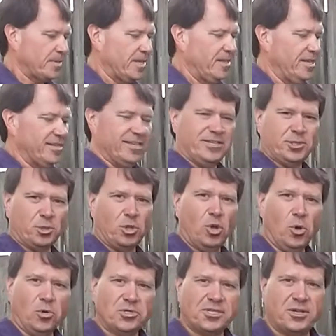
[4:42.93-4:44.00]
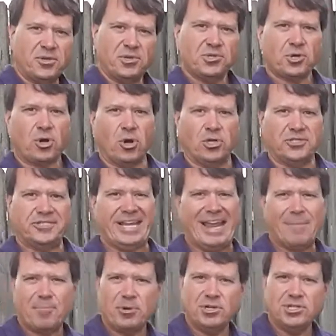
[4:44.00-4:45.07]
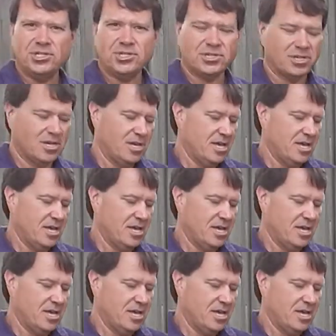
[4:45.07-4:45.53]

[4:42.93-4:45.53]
like these little holes here, these are called dampers,